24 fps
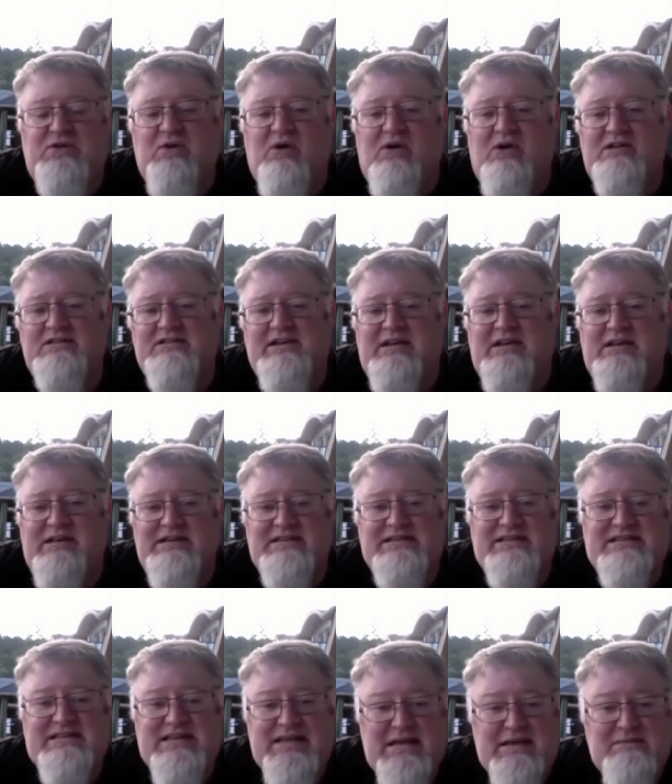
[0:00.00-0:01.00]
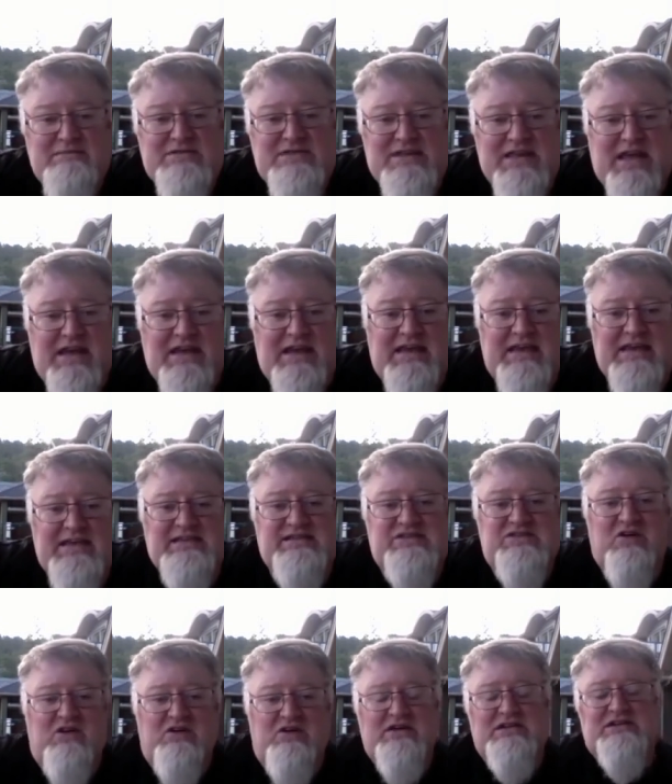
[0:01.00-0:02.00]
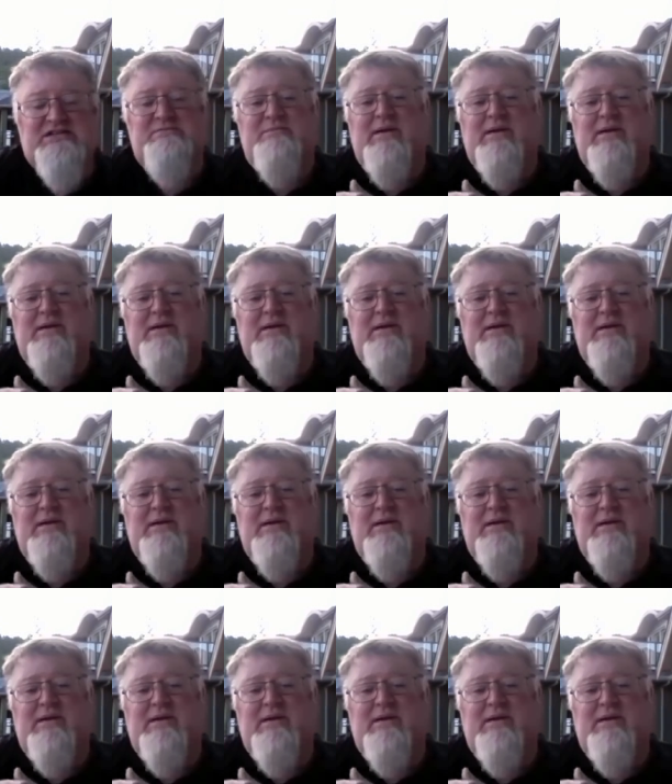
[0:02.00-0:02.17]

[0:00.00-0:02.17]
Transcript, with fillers: And it seems that he is not expecting